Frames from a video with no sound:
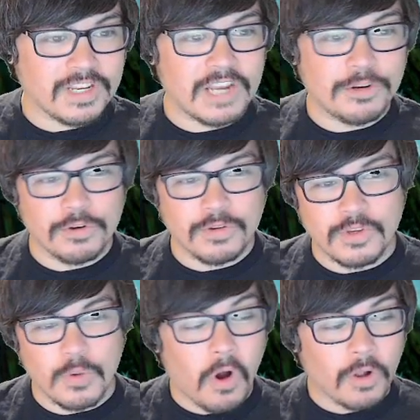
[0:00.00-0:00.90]
to introduce
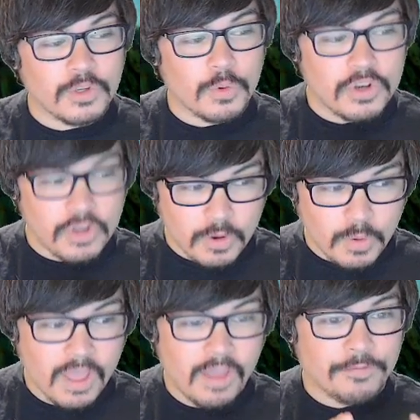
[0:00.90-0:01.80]
you all to a new
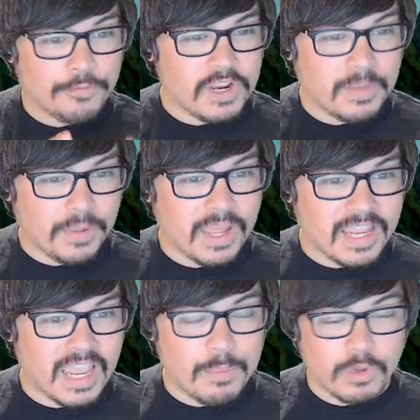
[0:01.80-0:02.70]
free-to-play
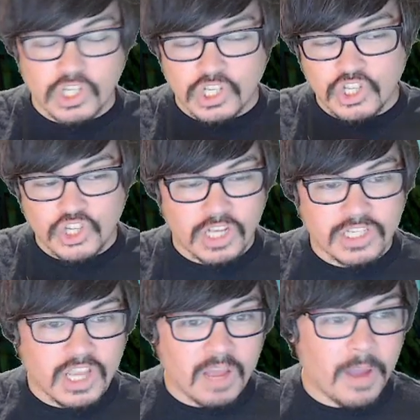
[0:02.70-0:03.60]
game which has
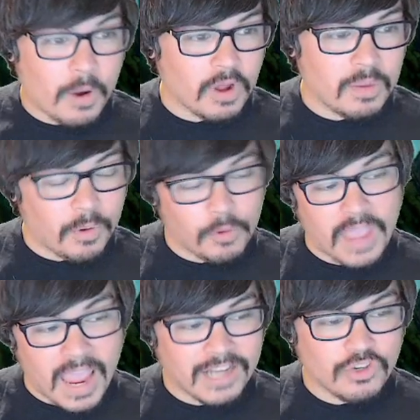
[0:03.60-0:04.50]
just come out on both
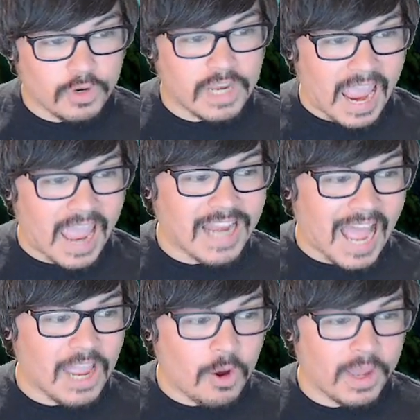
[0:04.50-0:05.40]
Android and
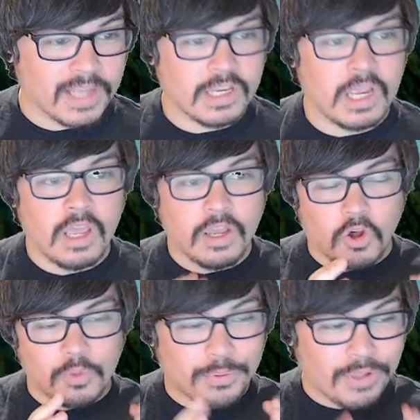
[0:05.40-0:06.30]
iOS
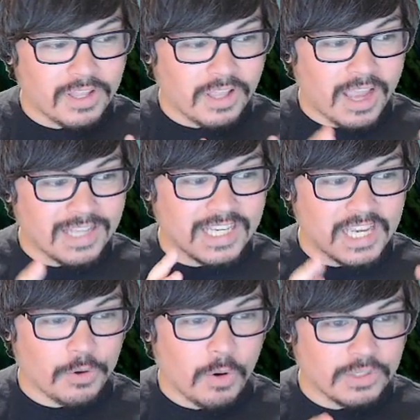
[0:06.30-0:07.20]
called Bloodlines
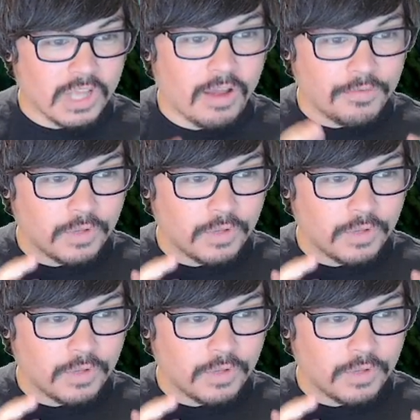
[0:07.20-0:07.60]
Heroes of